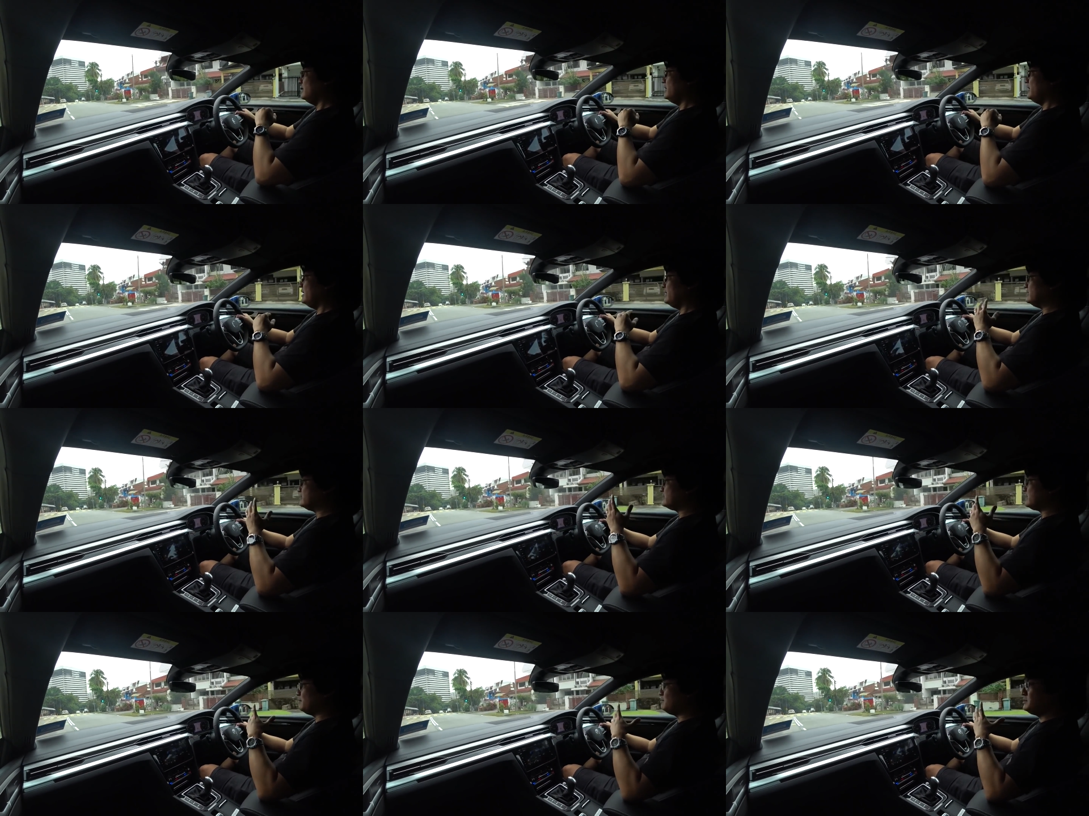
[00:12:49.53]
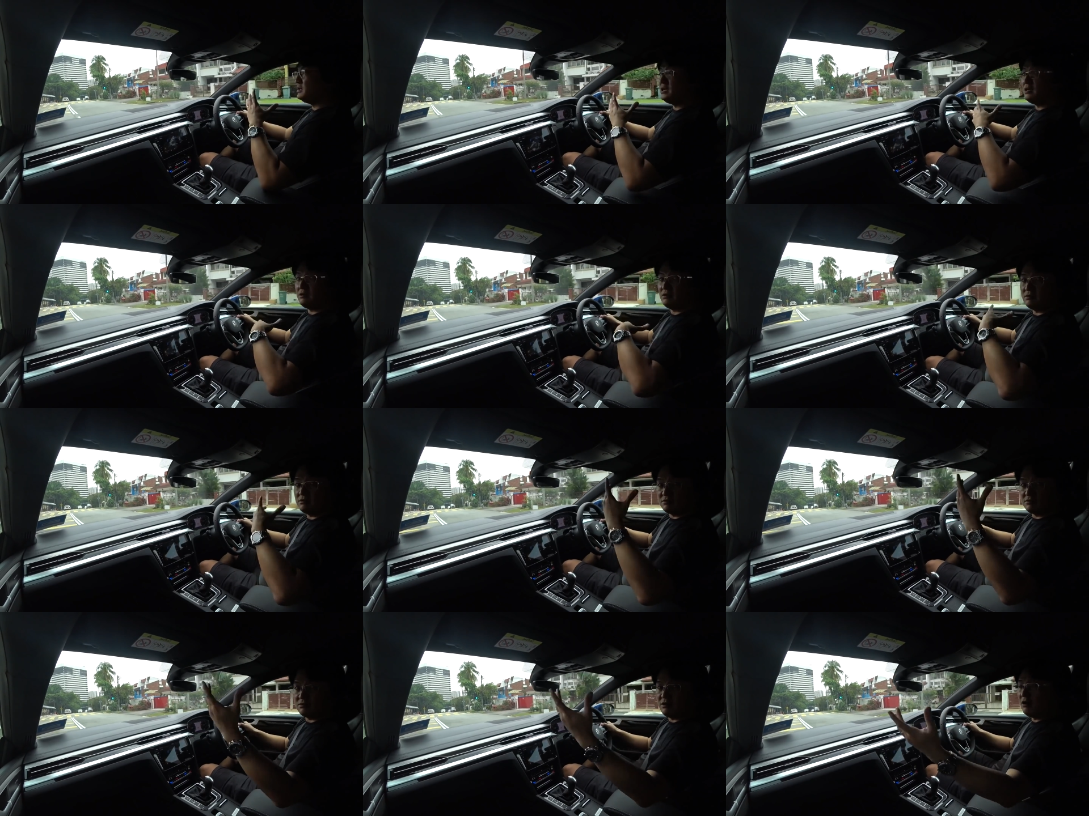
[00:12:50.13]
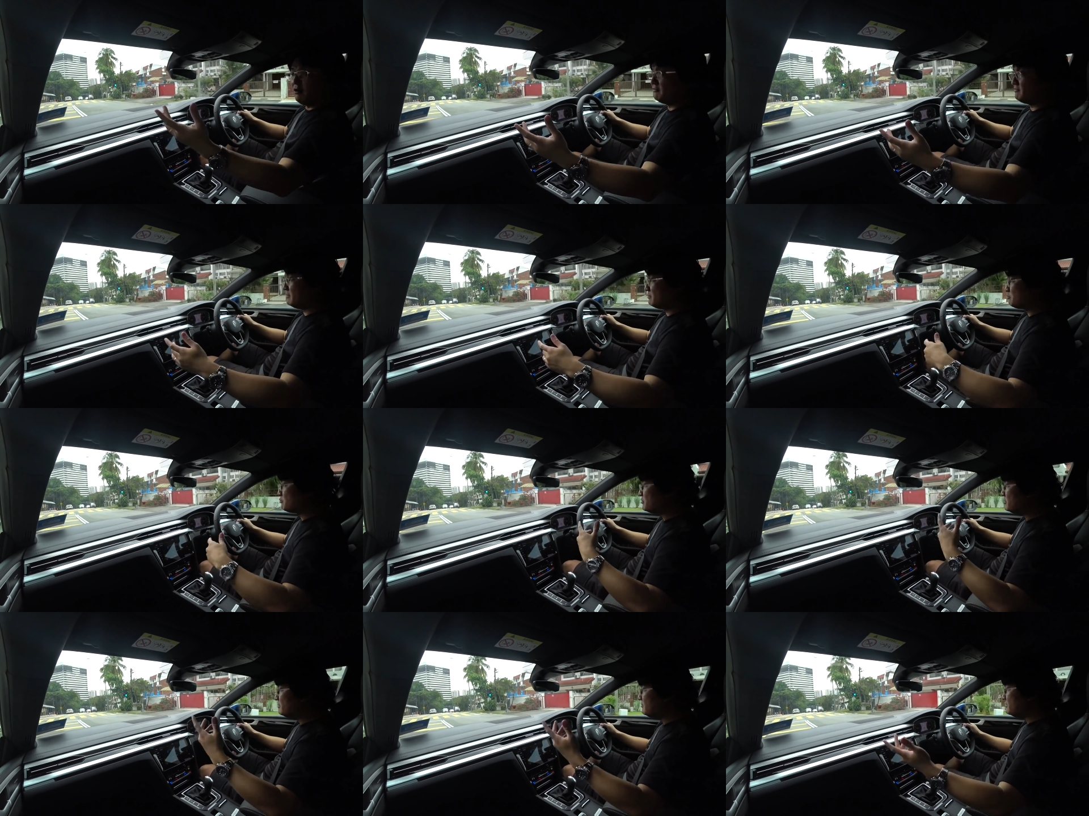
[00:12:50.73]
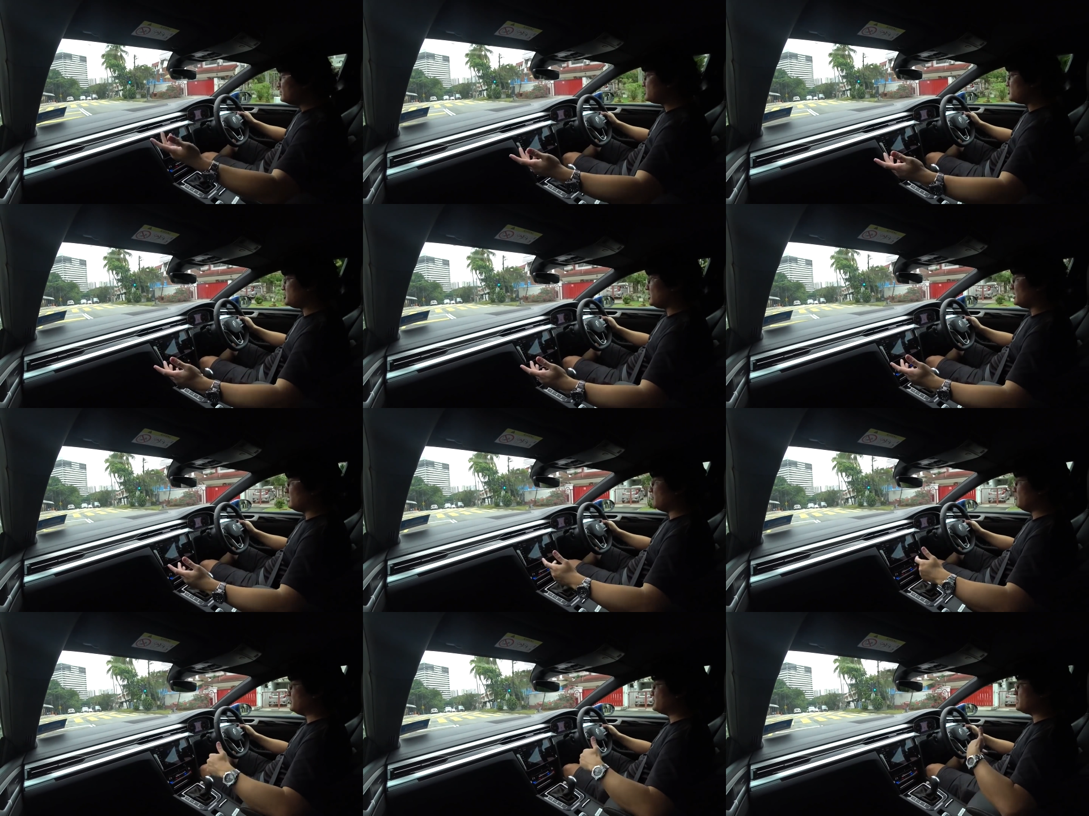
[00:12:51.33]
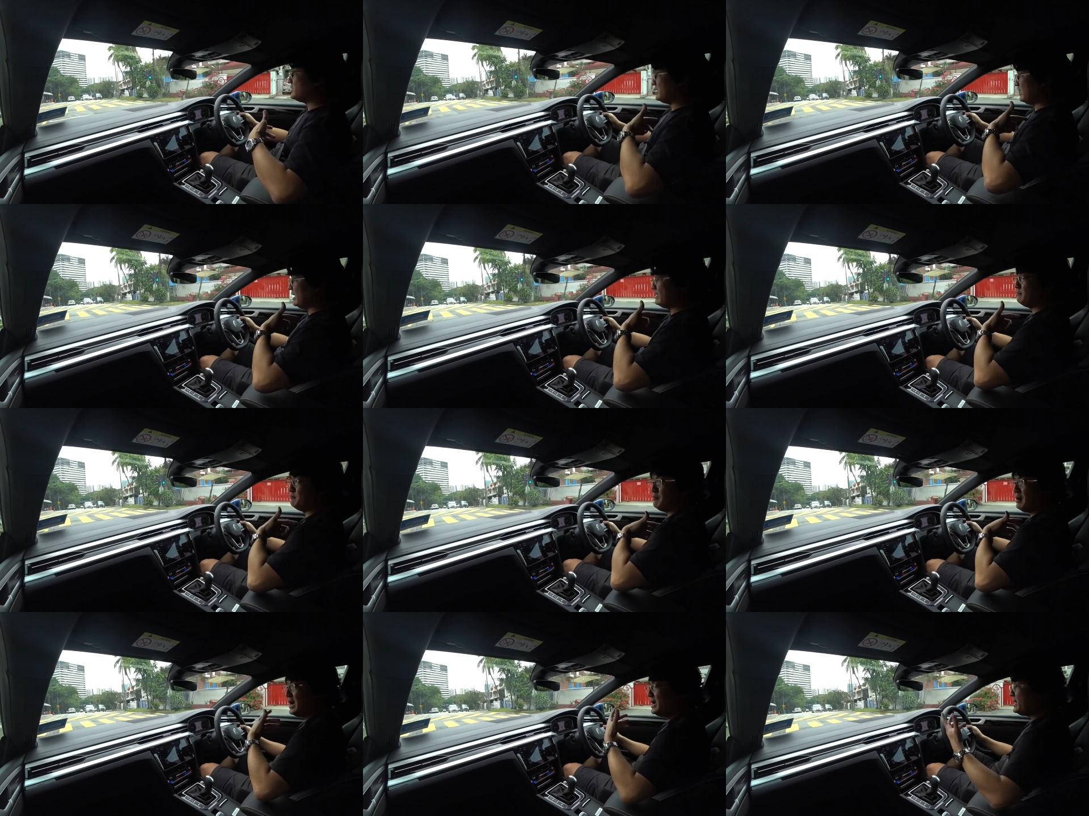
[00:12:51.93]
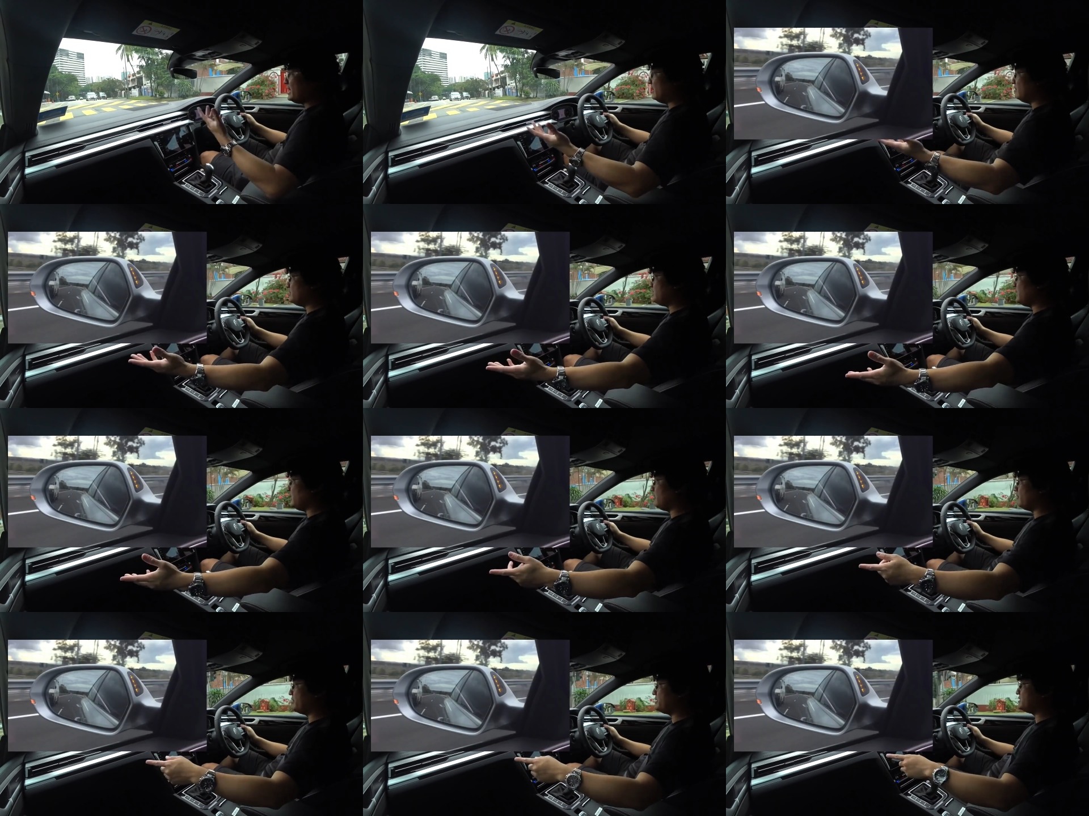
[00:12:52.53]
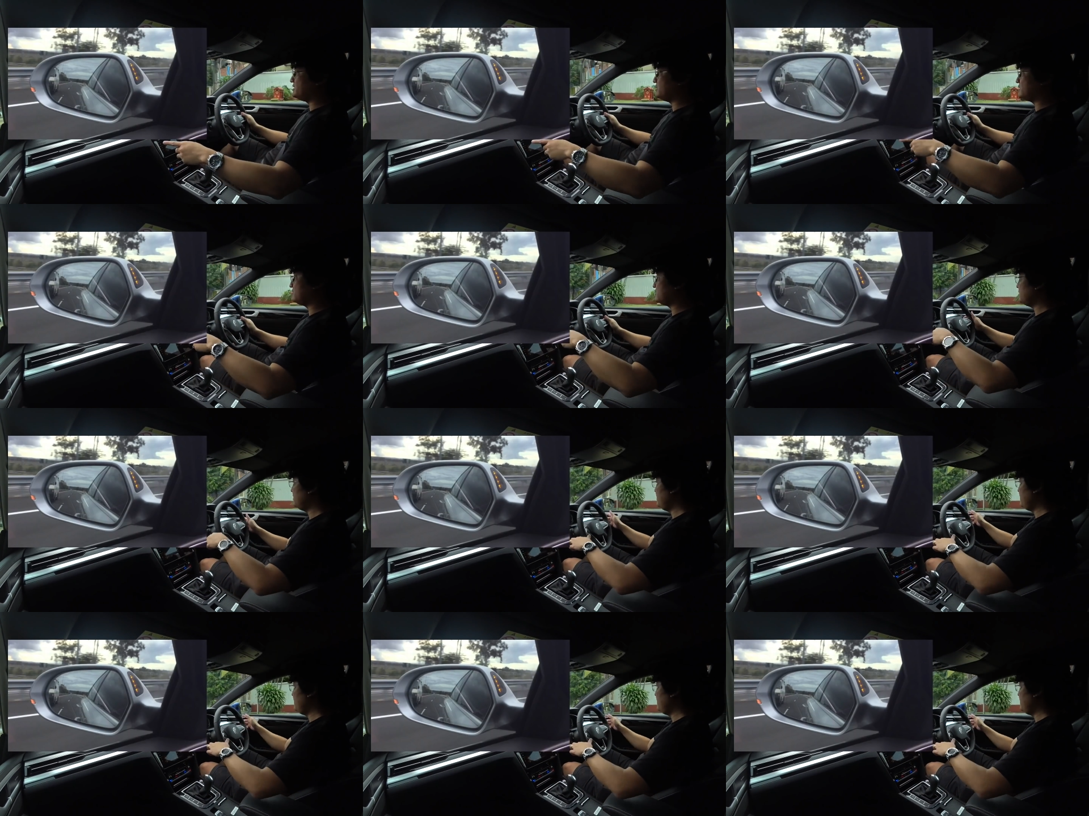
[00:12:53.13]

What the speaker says: No face is visible, so there are no lips to read.